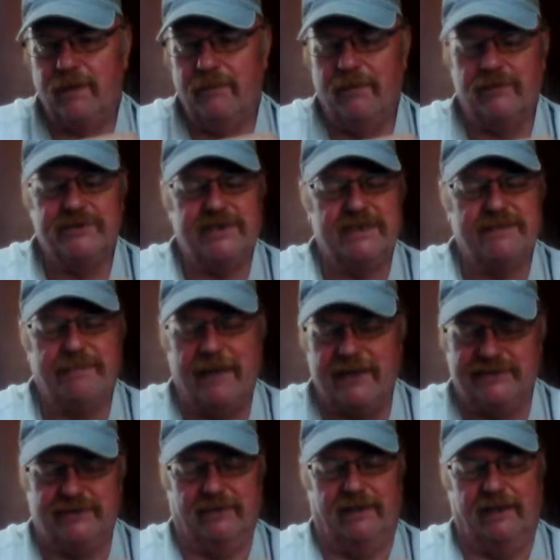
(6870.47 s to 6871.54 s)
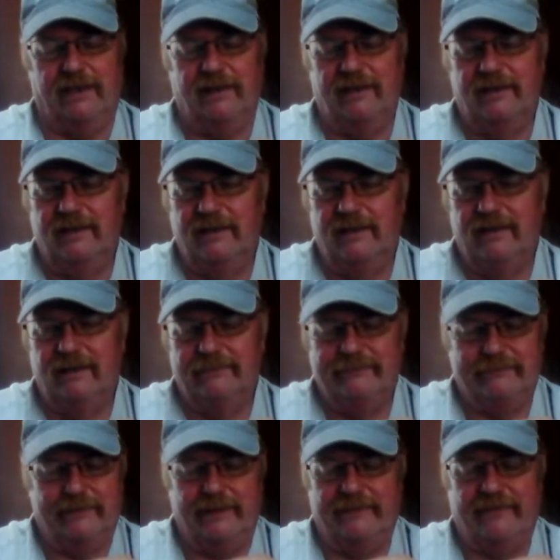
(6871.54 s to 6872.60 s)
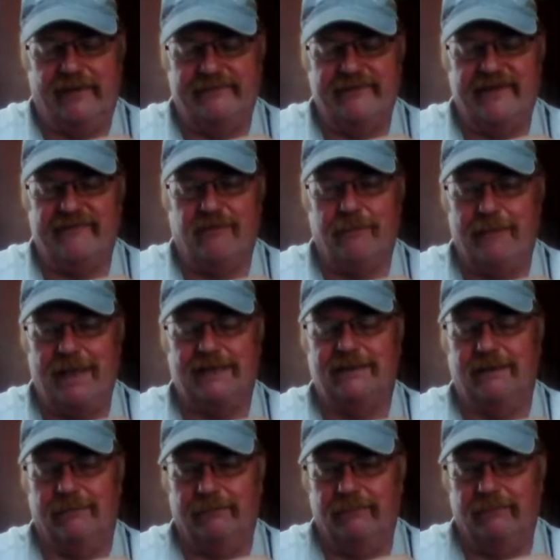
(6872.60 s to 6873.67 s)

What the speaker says: most especially if I've never met them.